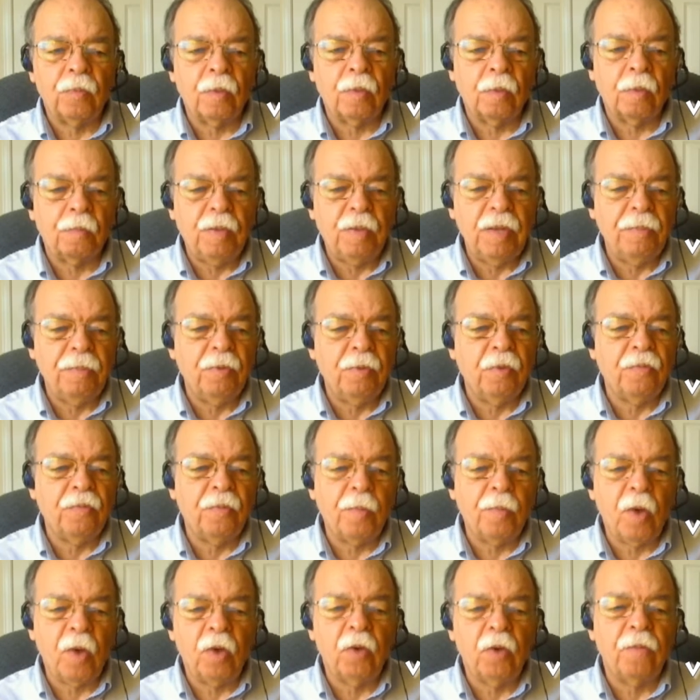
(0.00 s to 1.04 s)
people from
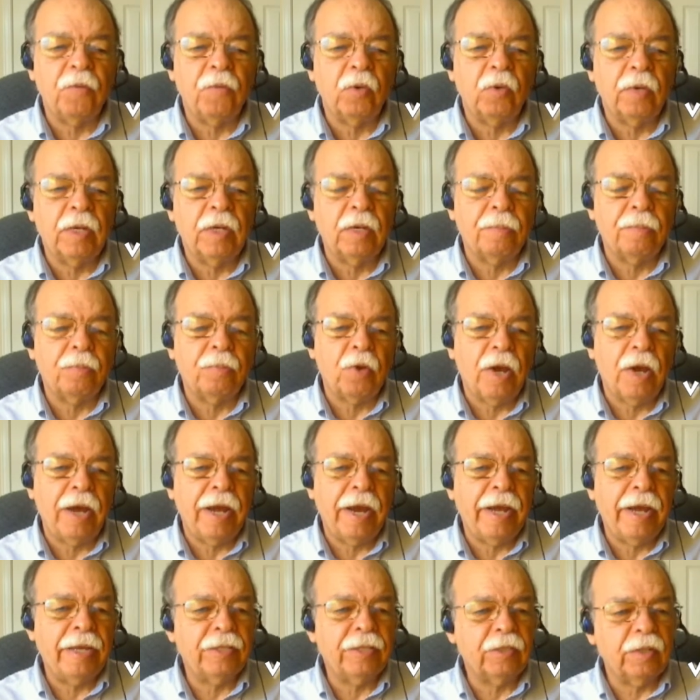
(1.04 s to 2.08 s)
all over your
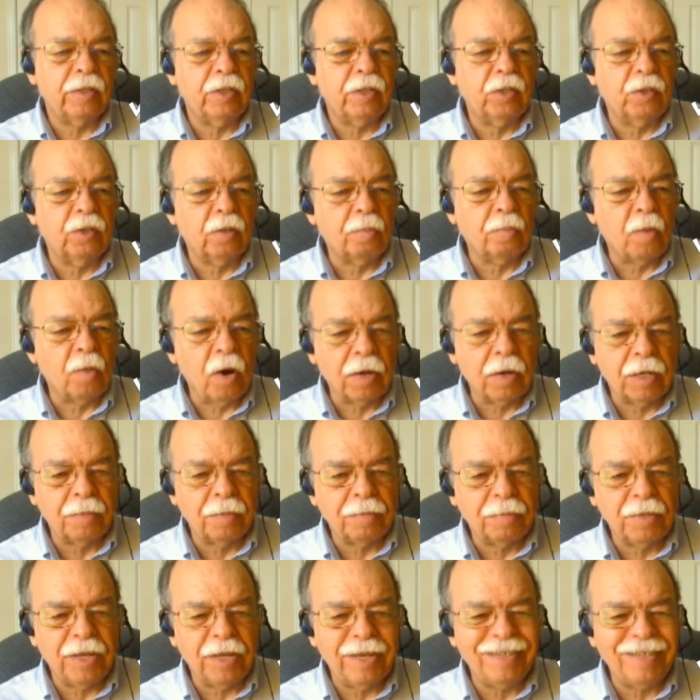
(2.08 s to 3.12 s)
enterprise and your
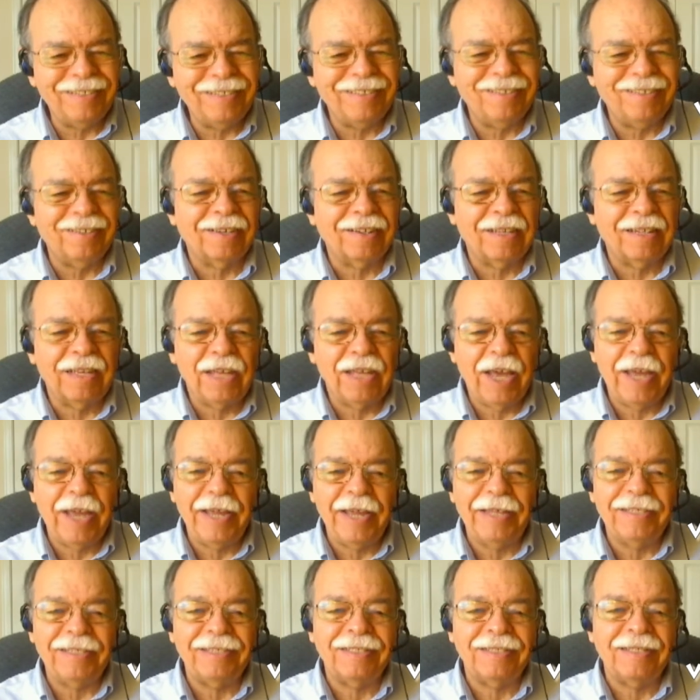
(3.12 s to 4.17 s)
marketplace, your
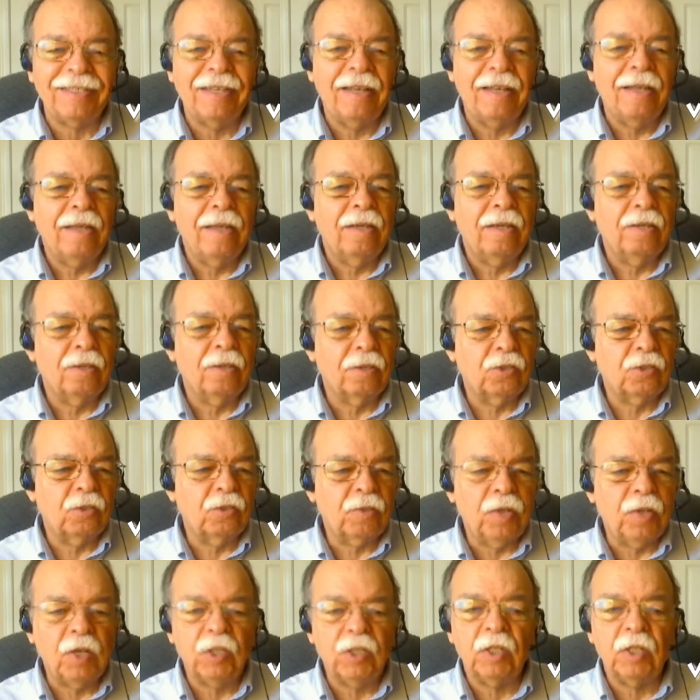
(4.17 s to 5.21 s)
clients, your
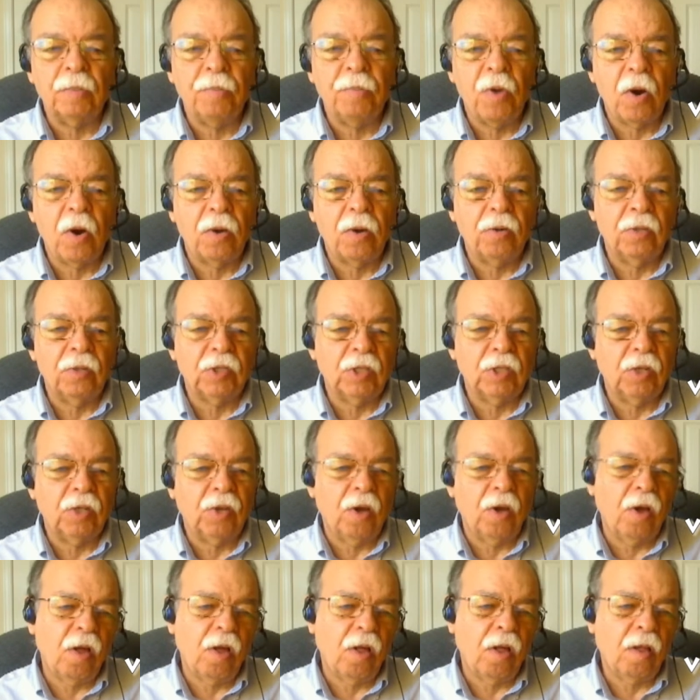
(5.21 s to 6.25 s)
strategic partners can
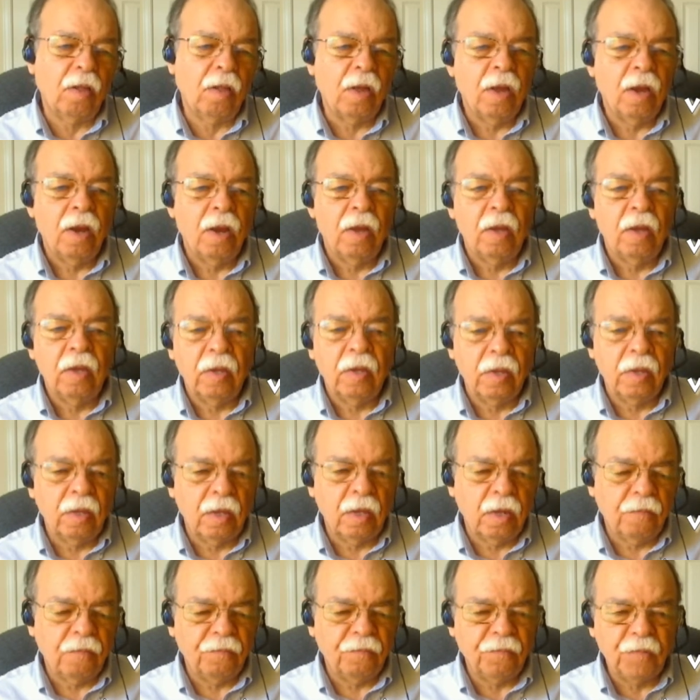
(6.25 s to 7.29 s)
all
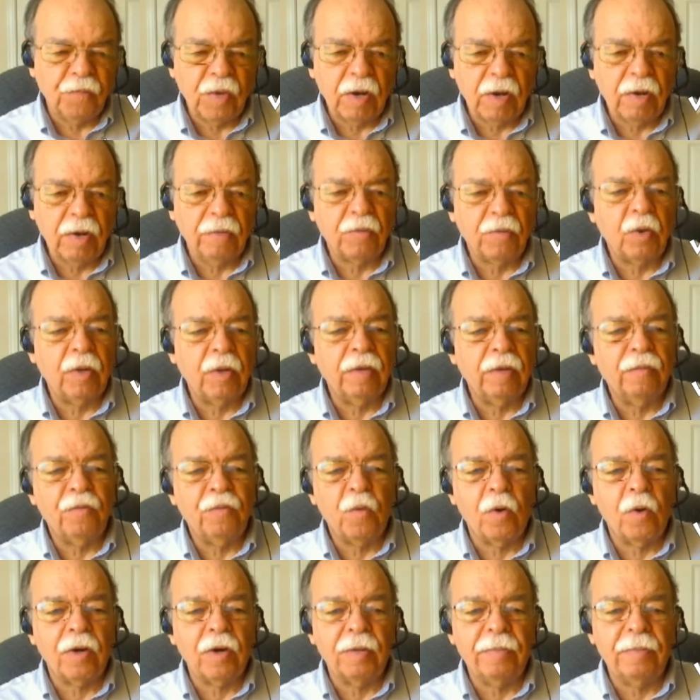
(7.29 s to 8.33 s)
very, very
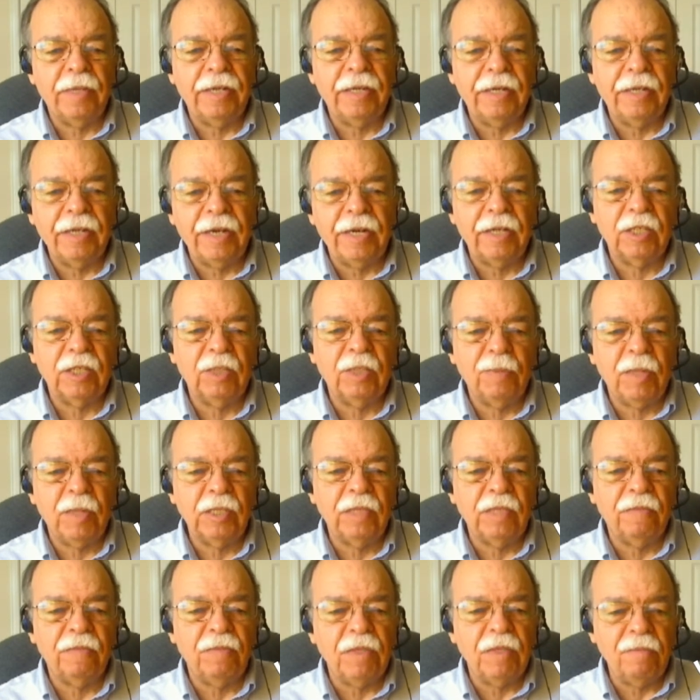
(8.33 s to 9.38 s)
affordably and
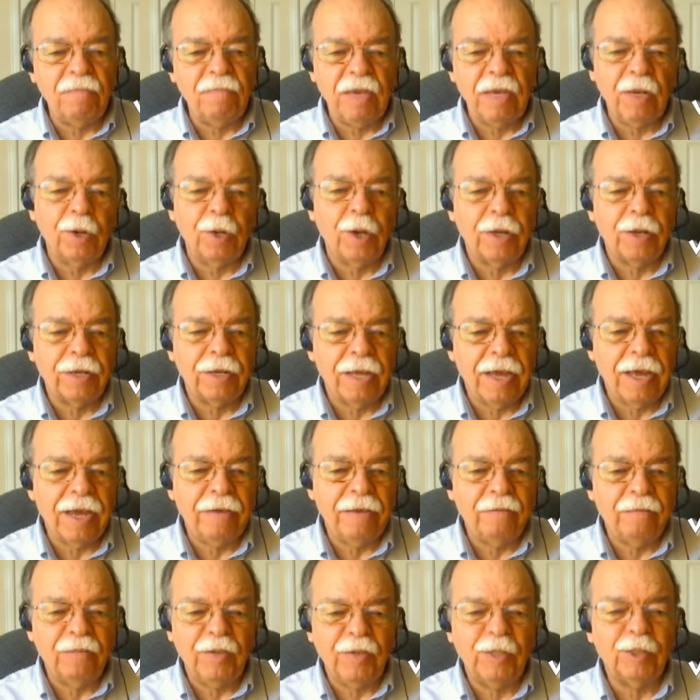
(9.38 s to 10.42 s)
inexpensively meet online
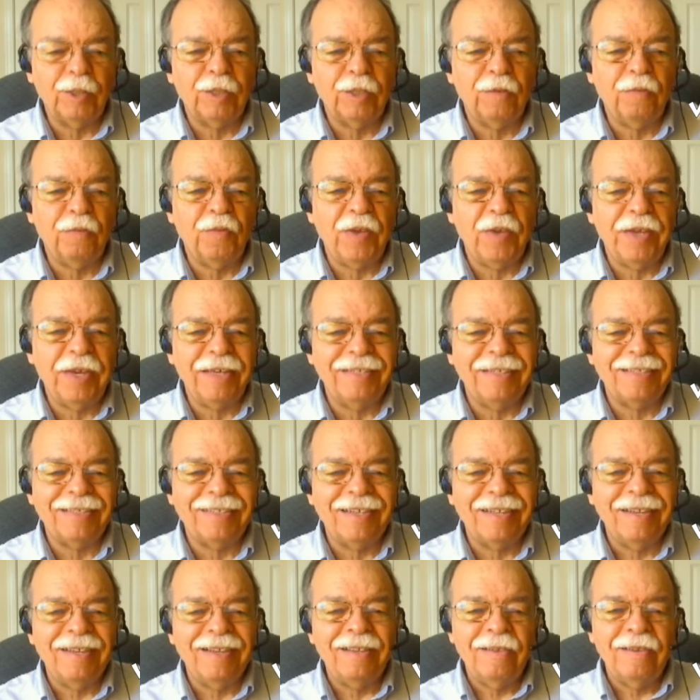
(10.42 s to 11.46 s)
face to face
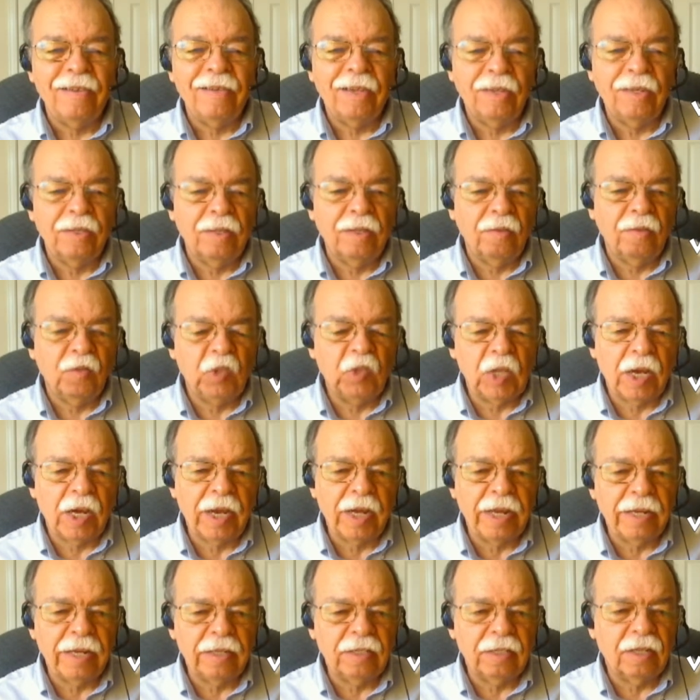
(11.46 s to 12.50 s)
in the
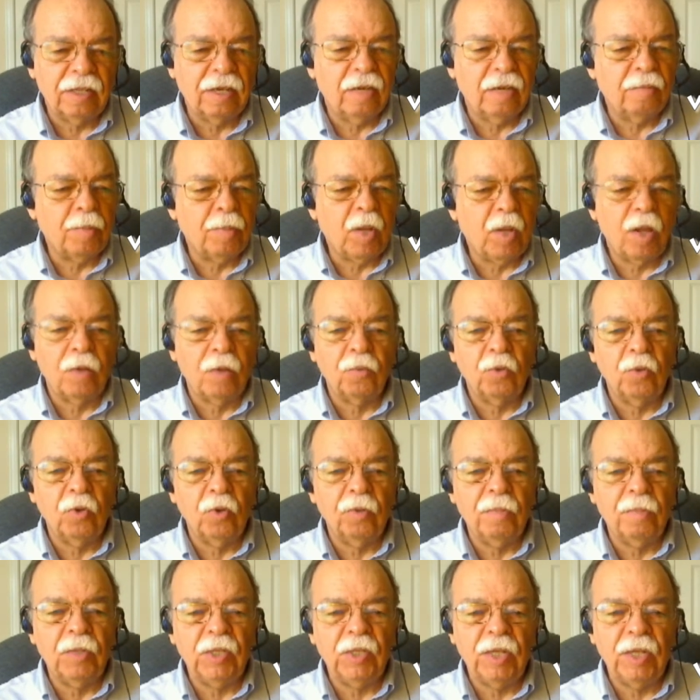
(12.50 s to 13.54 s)
giant uh,
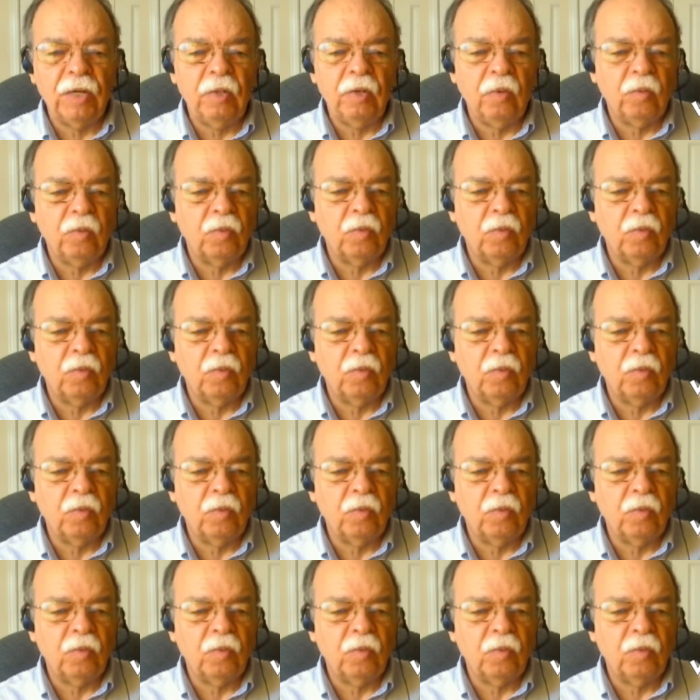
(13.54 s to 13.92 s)
ballroom and then